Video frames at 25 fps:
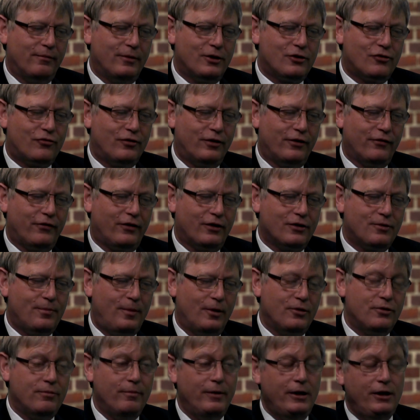mystery of, I
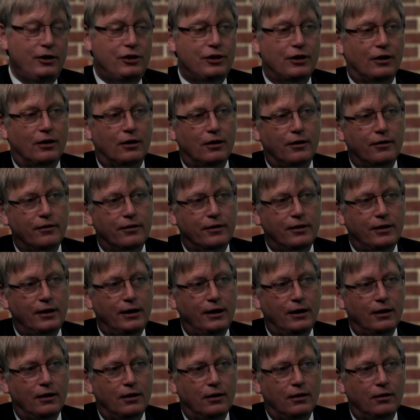suppose, media.
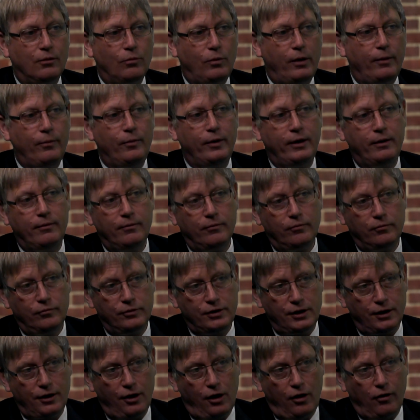When we
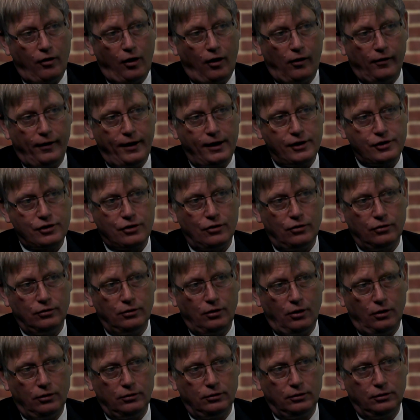did our RNS
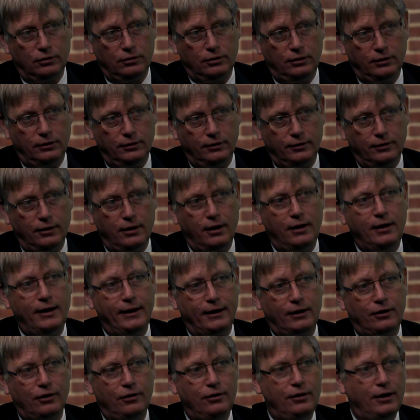on
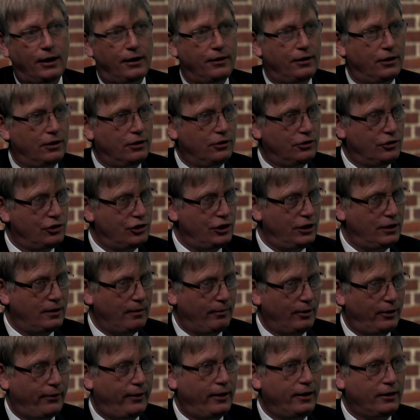Lincoln and the
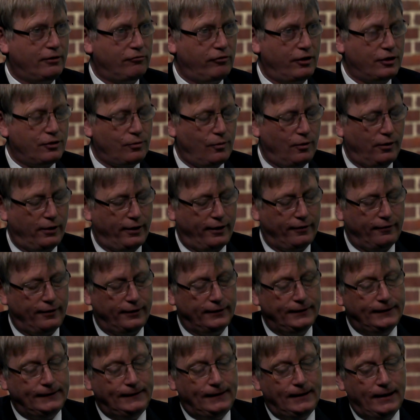GWA, Greater Warwick area,
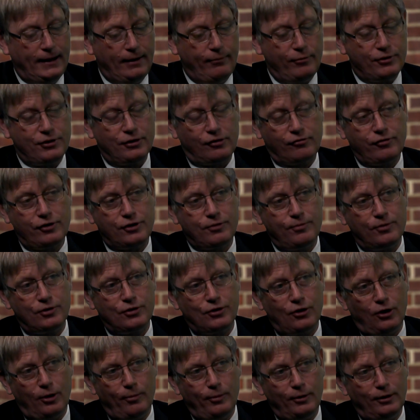it was at Christmas
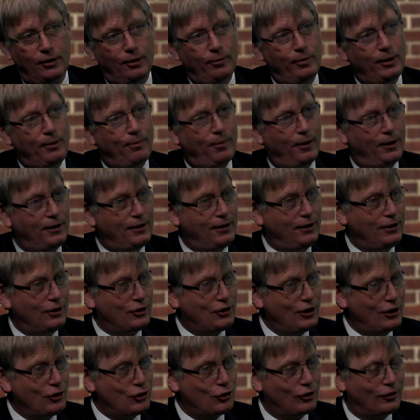time and nobody paid any
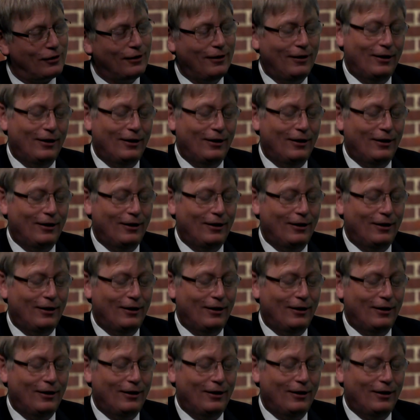attention.